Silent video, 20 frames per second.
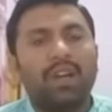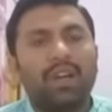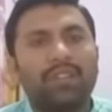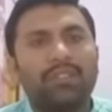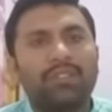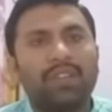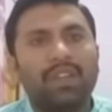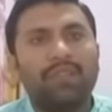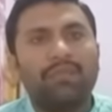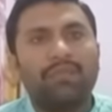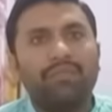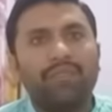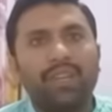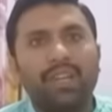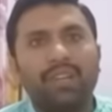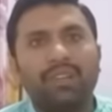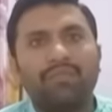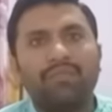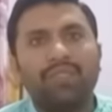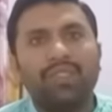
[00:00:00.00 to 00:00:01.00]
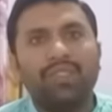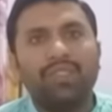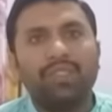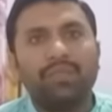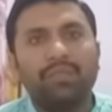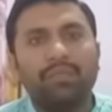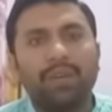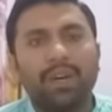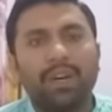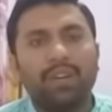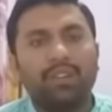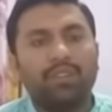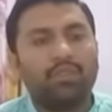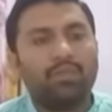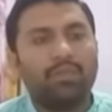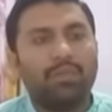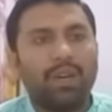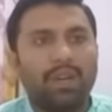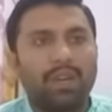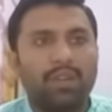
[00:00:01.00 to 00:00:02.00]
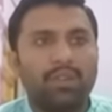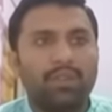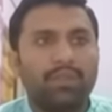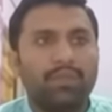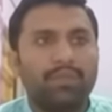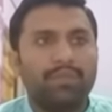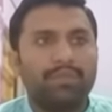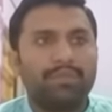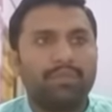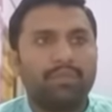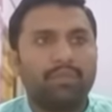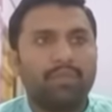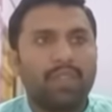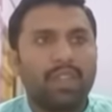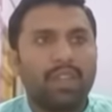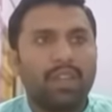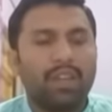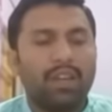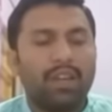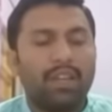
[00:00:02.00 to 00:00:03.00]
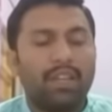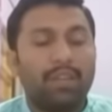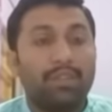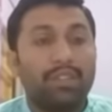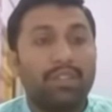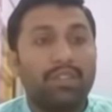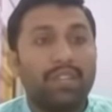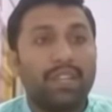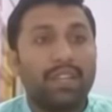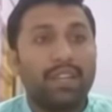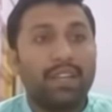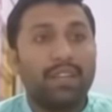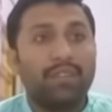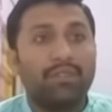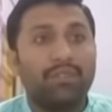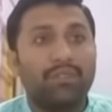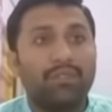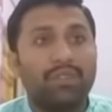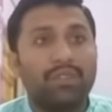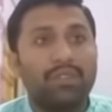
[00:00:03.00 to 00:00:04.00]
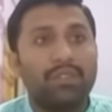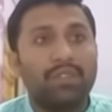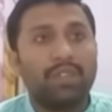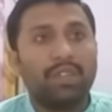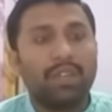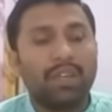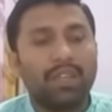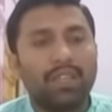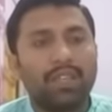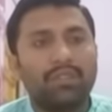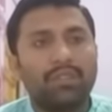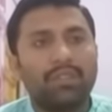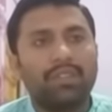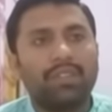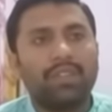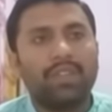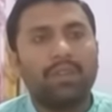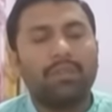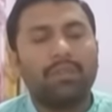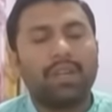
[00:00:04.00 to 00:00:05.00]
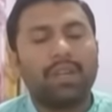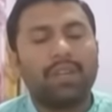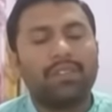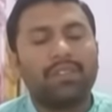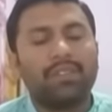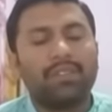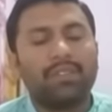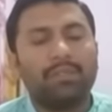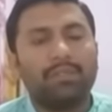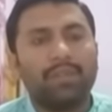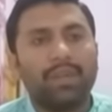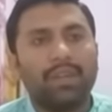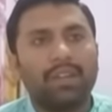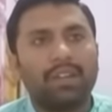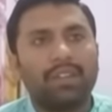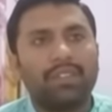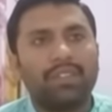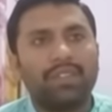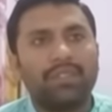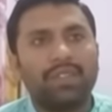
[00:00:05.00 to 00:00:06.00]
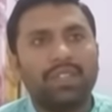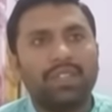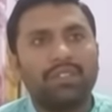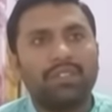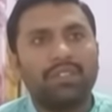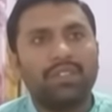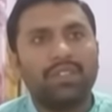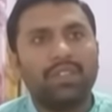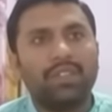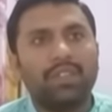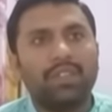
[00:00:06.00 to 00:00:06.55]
Aslam will visit park tomorrow. Number second, future continuous or progressive tense.